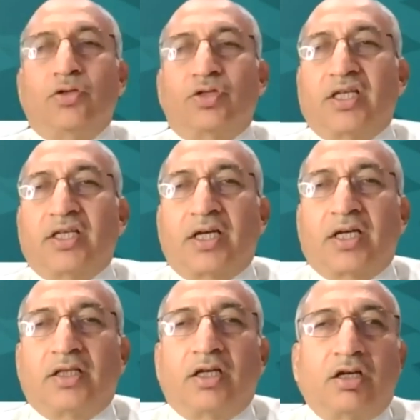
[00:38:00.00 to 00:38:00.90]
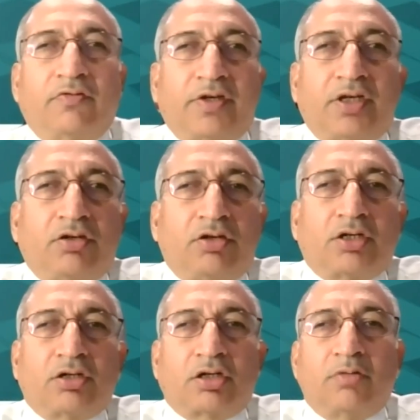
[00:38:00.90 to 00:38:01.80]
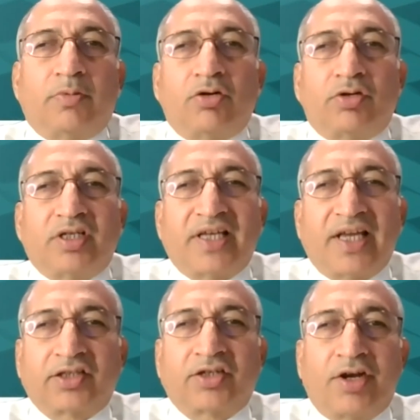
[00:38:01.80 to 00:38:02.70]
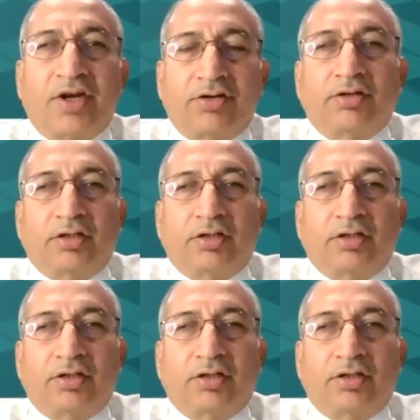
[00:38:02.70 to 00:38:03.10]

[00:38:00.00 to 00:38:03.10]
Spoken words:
use case I can think of, you can talk about is healthcare.